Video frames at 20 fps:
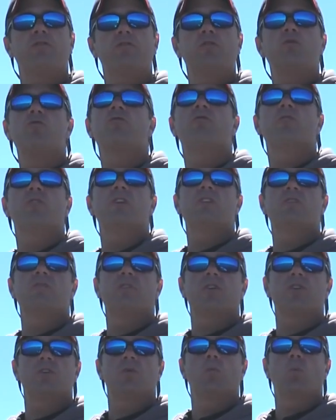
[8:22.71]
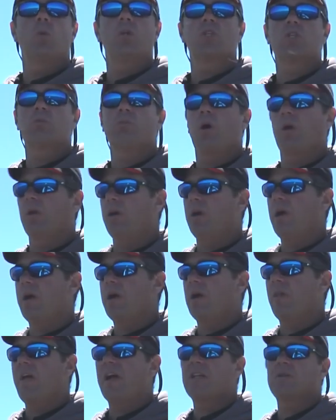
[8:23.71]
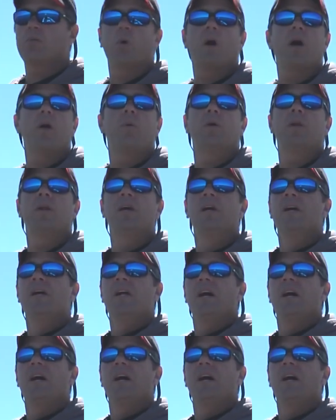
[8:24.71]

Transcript: food for these fish in one small area, and that's why when